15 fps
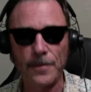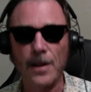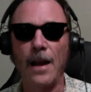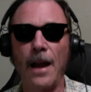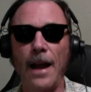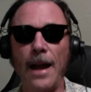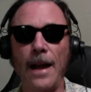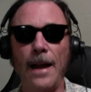
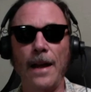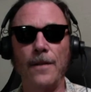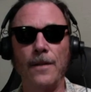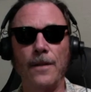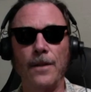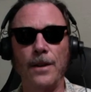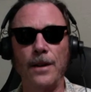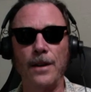And
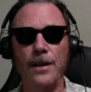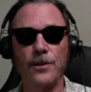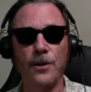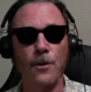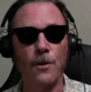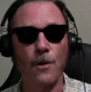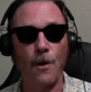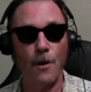the
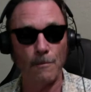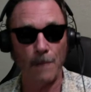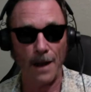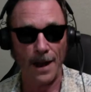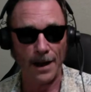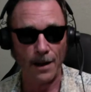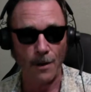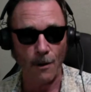so-called
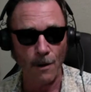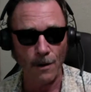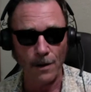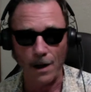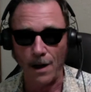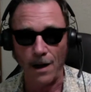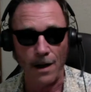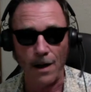black hole,
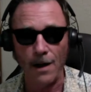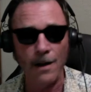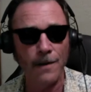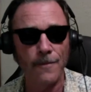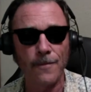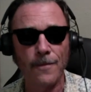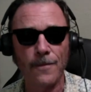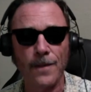
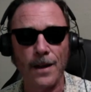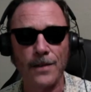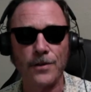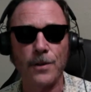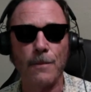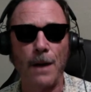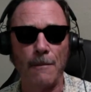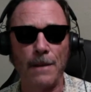that's a
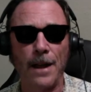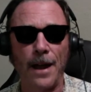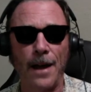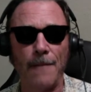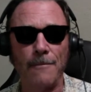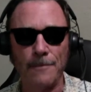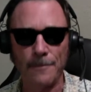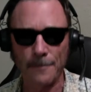bobcat.
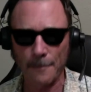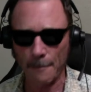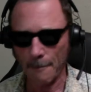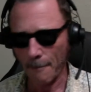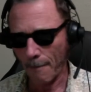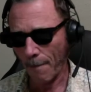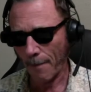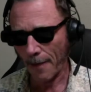
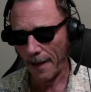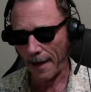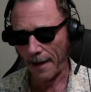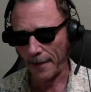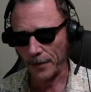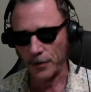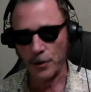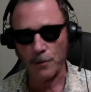And
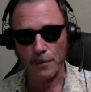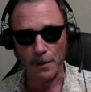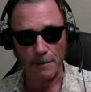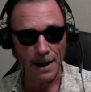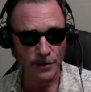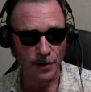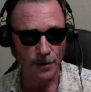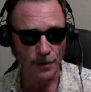the
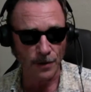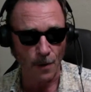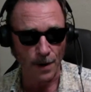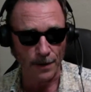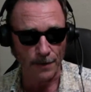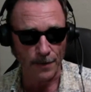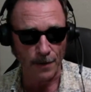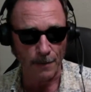supermassive one
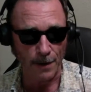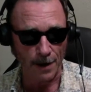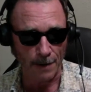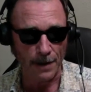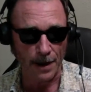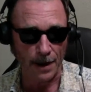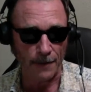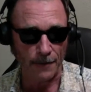of the
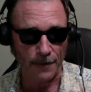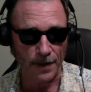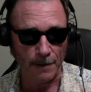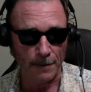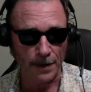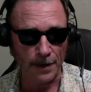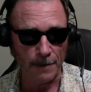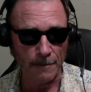bobcat
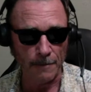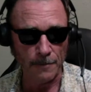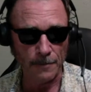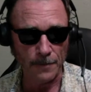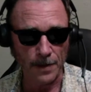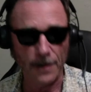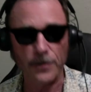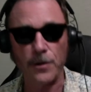family
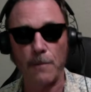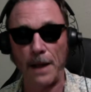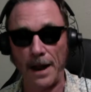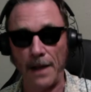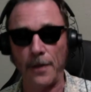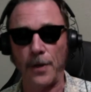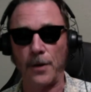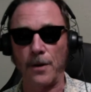is a
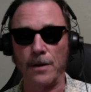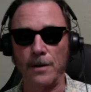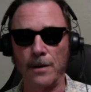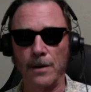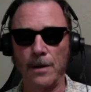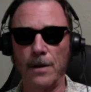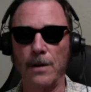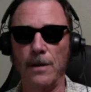panther.
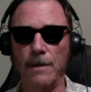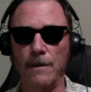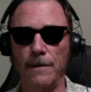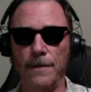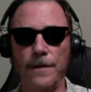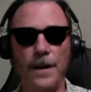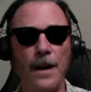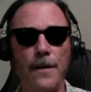
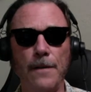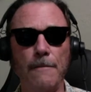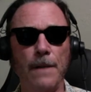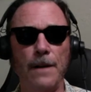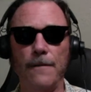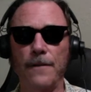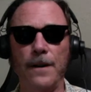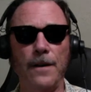Very,
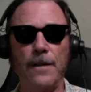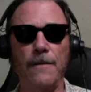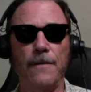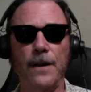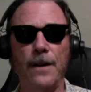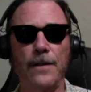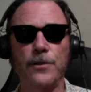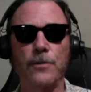
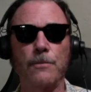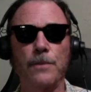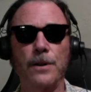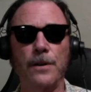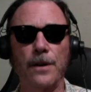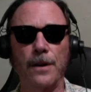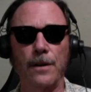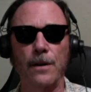very
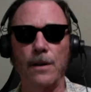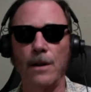superior.